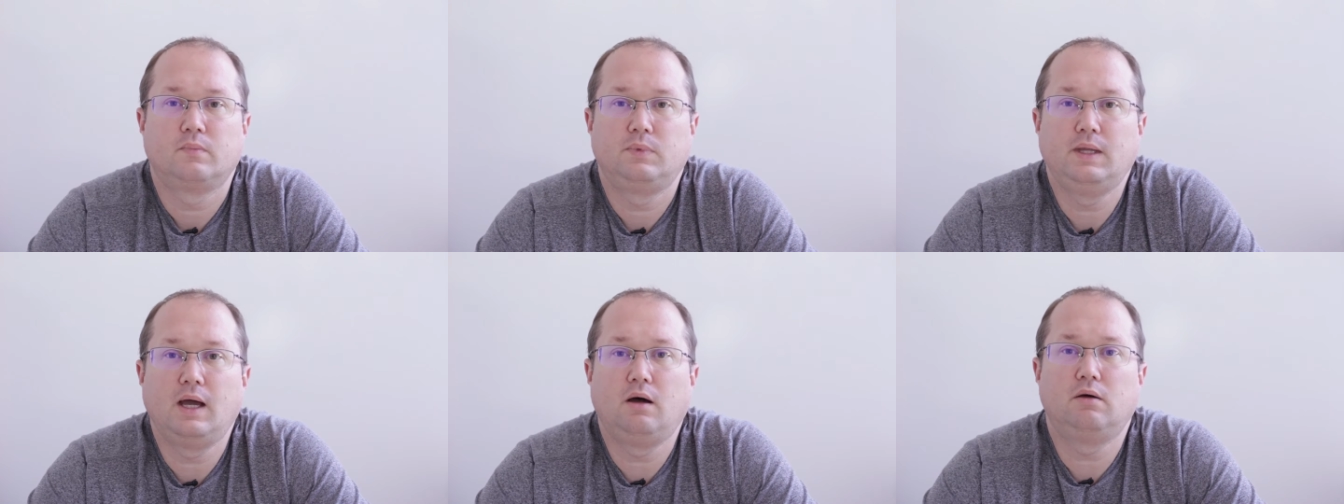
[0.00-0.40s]

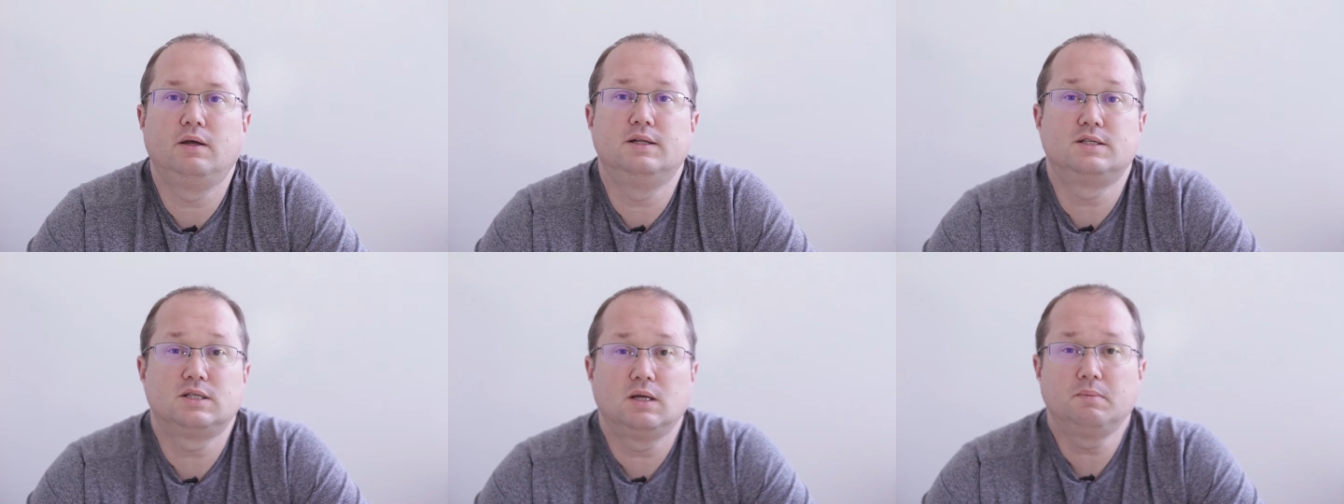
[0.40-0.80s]
Now,
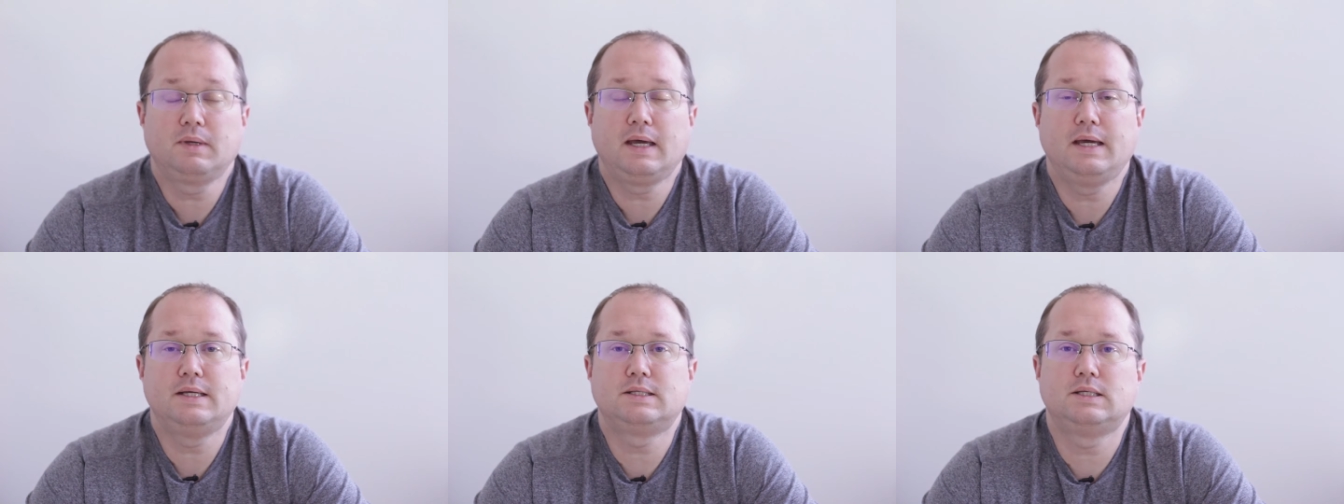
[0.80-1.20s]
in some
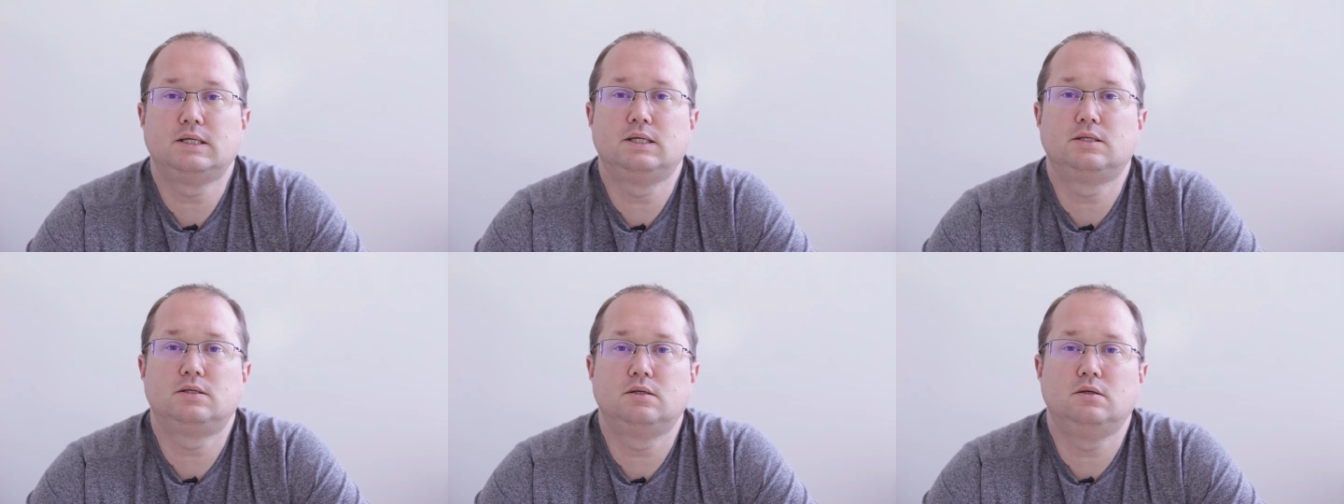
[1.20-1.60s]

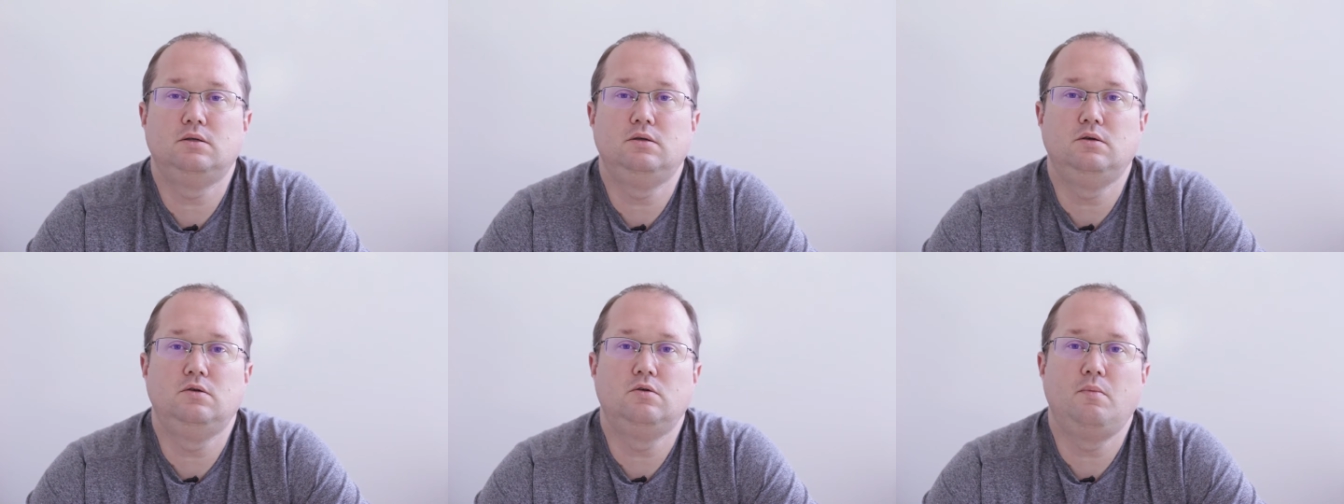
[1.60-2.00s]
cases,
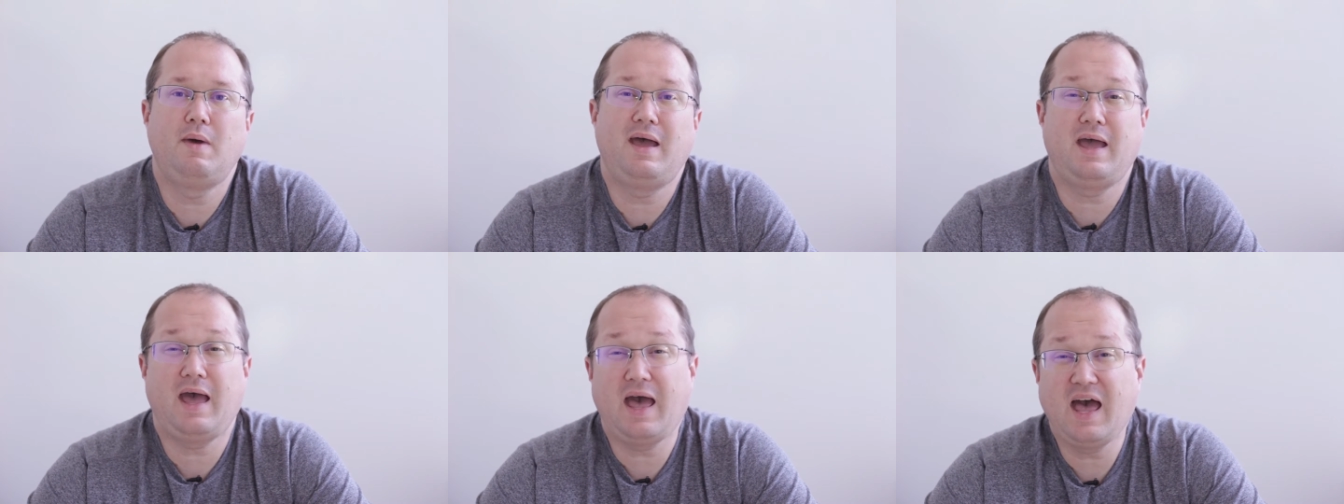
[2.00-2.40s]
you
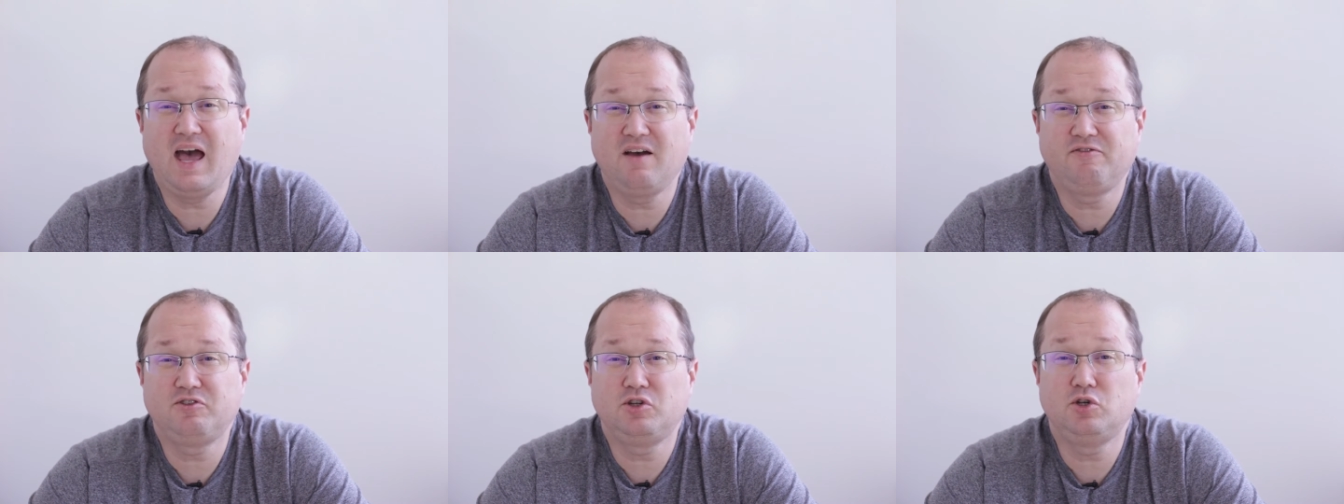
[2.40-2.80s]
may
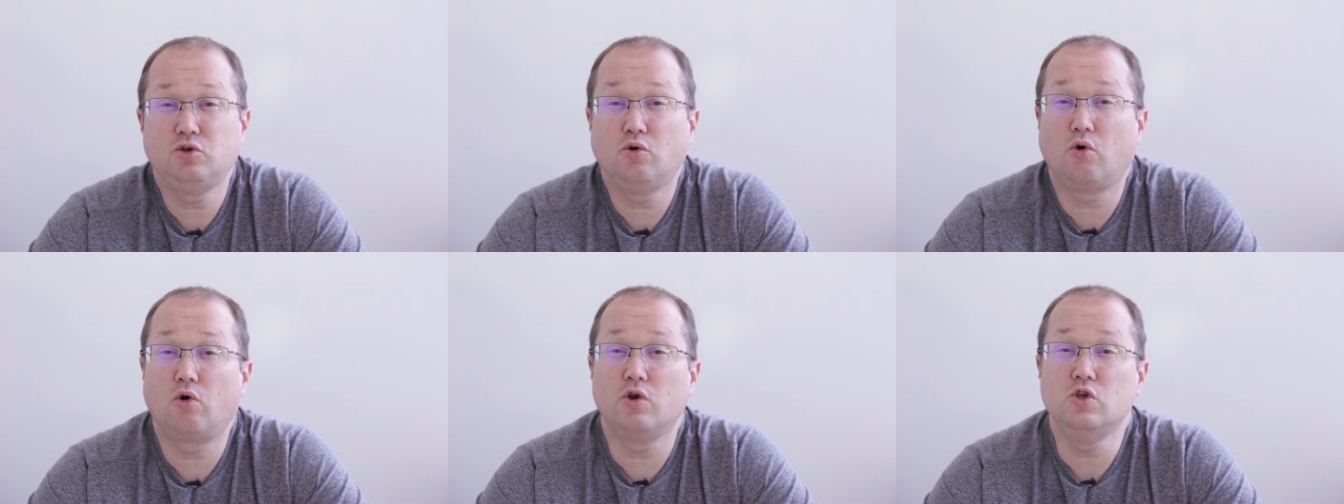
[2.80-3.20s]
have
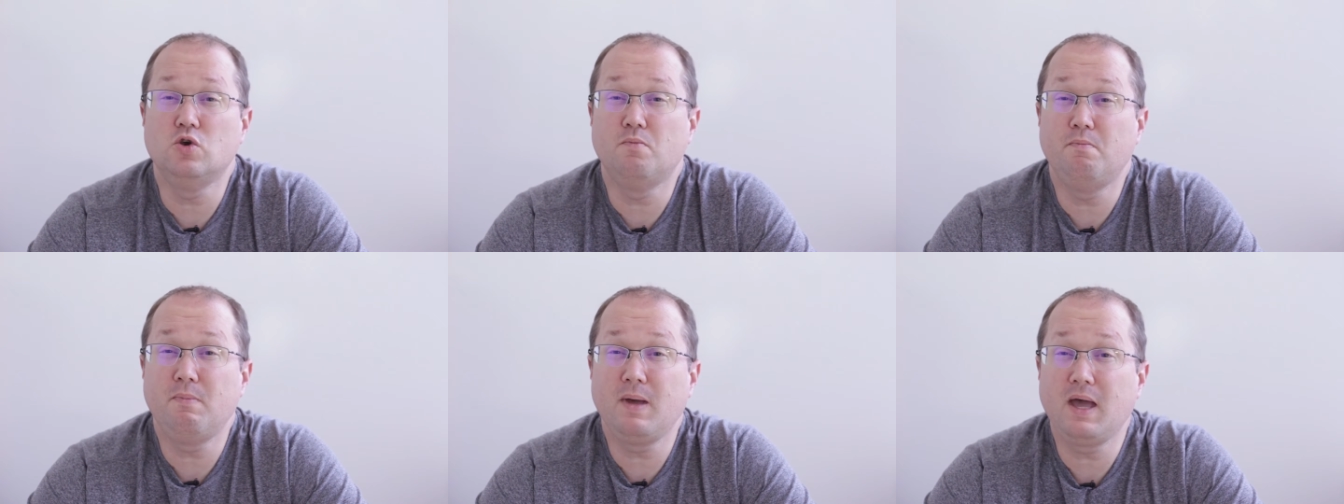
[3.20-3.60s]
to, or
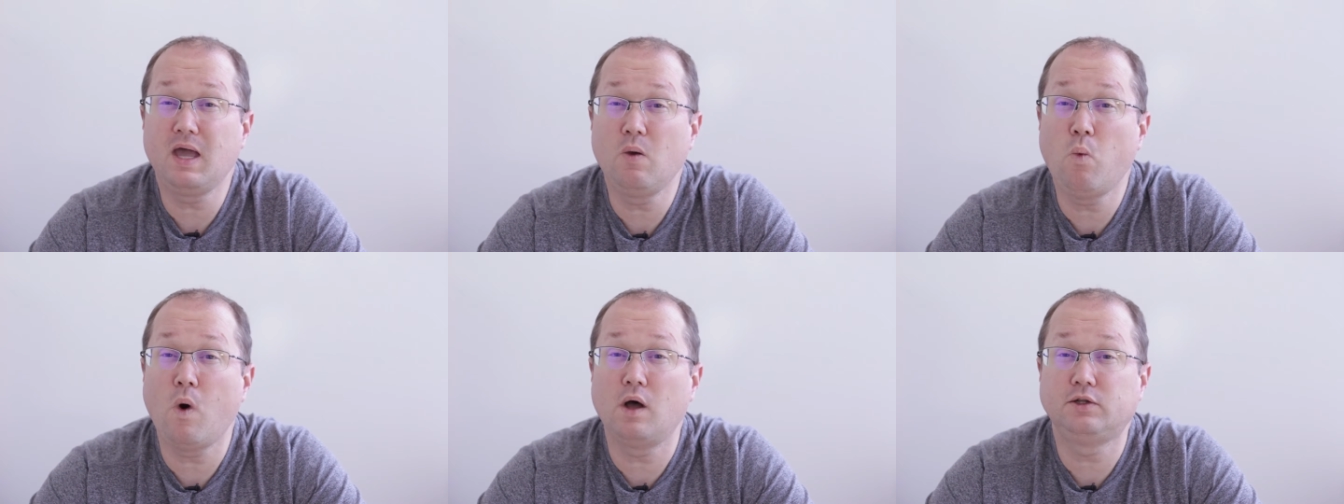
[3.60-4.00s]
you
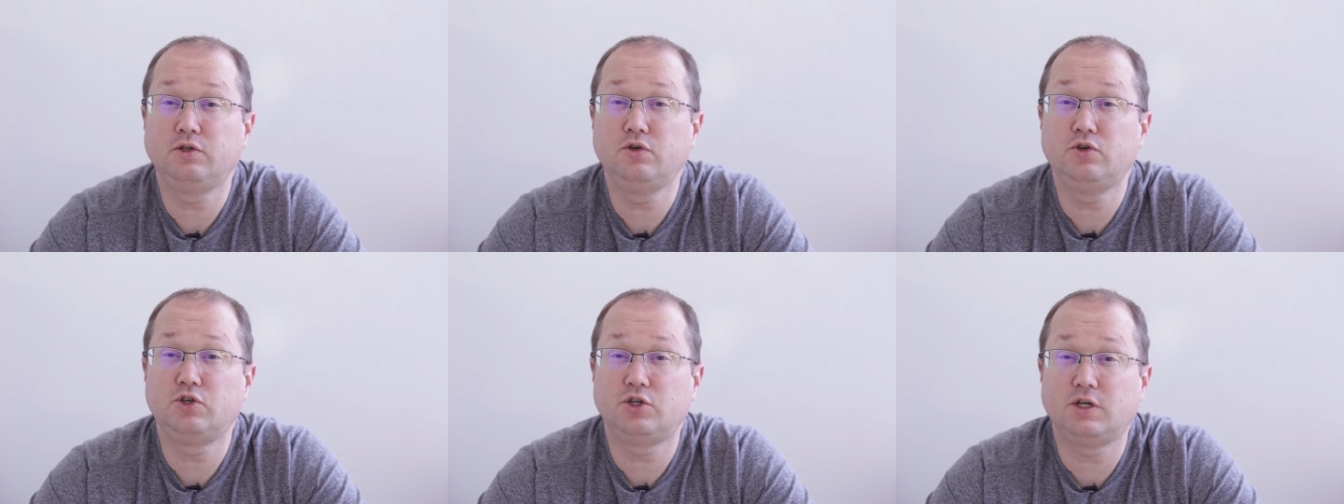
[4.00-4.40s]
may want
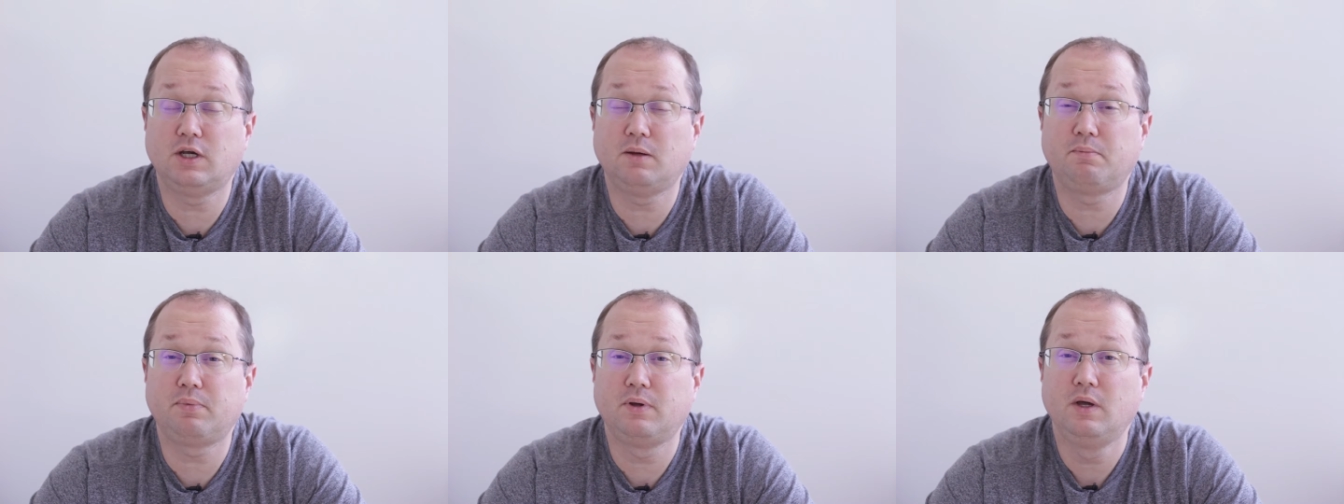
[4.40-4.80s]
to
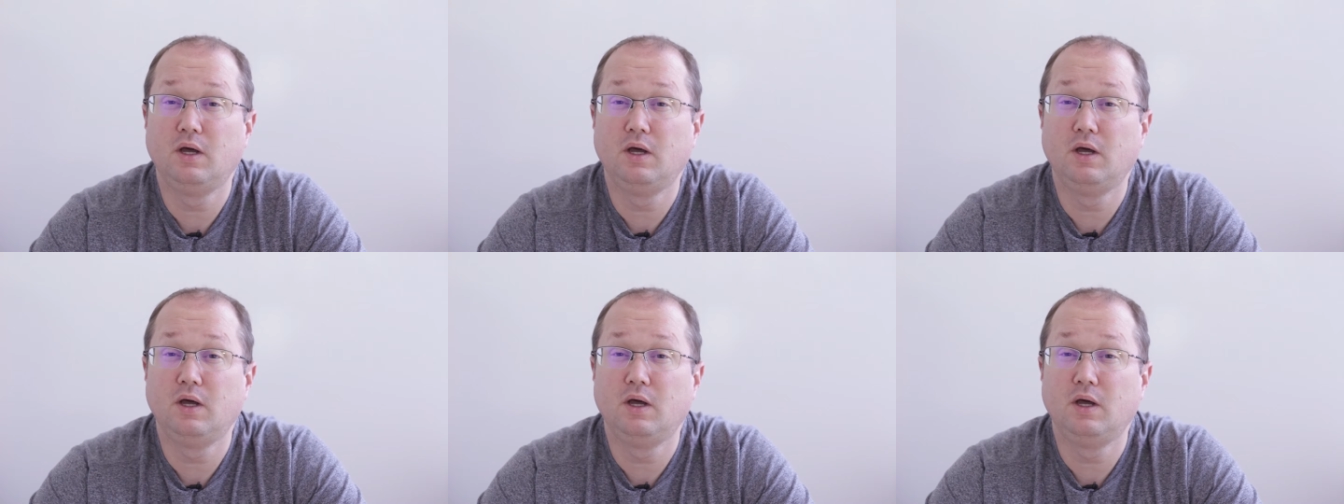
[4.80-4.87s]
ship